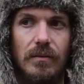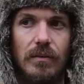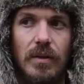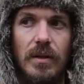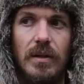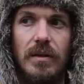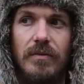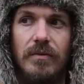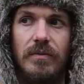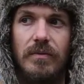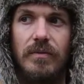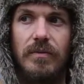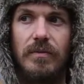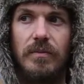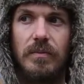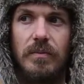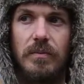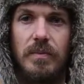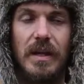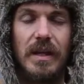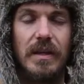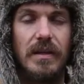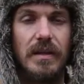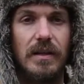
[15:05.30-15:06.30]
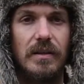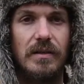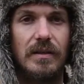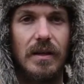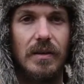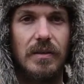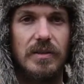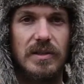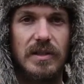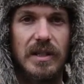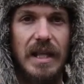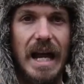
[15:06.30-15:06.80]
of the big things I
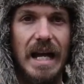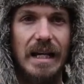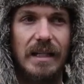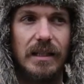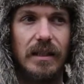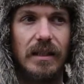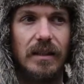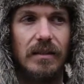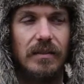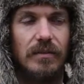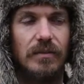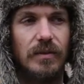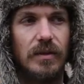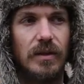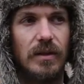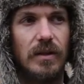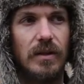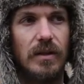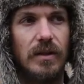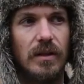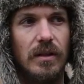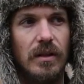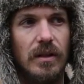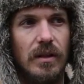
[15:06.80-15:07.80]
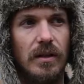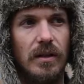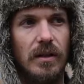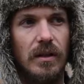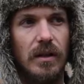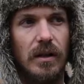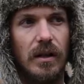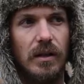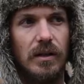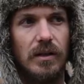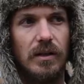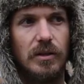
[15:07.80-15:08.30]
was lacking for
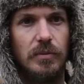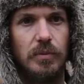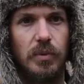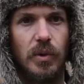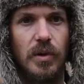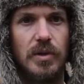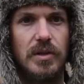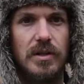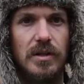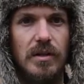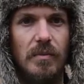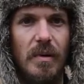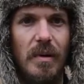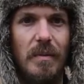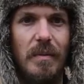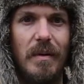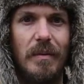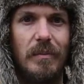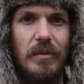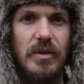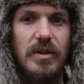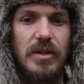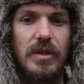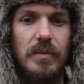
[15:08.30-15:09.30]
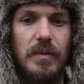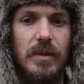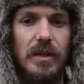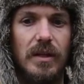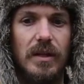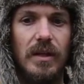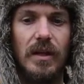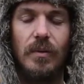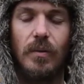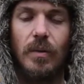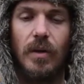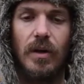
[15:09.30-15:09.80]
a good portion of my membership
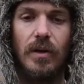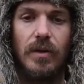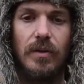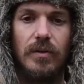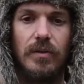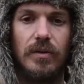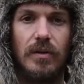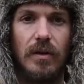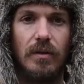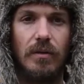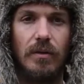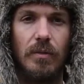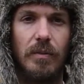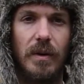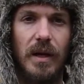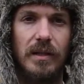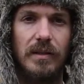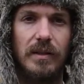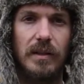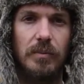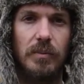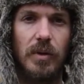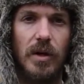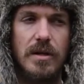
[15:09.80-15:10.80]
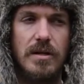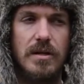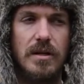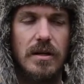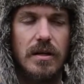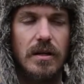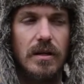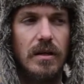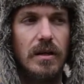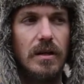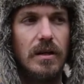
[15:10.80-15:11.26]
here was a romantic partner.